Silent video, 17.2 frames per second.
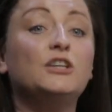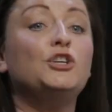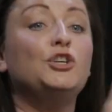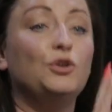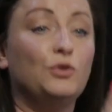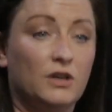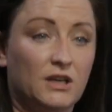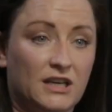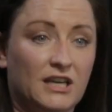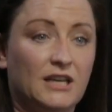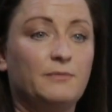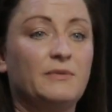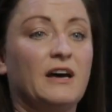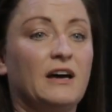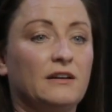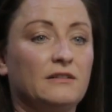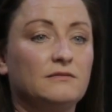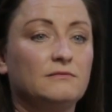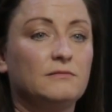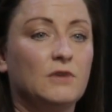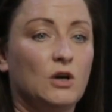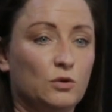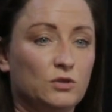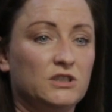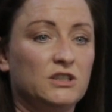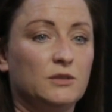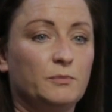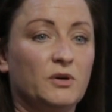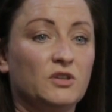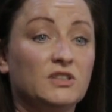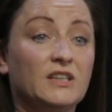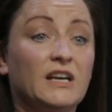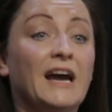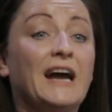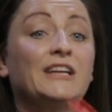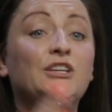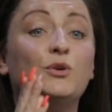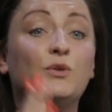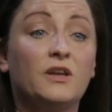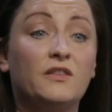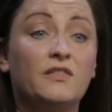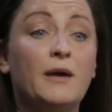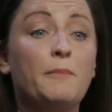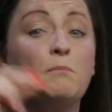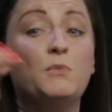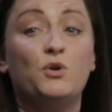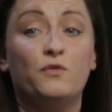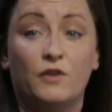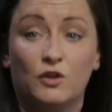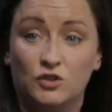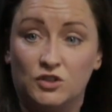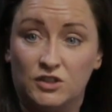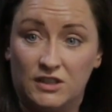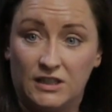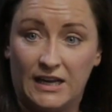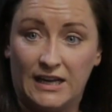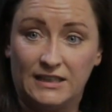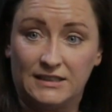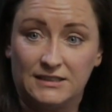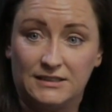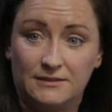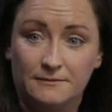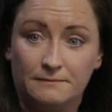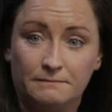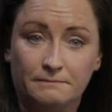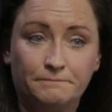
you can keep that holding deposit and you can then move on to the next.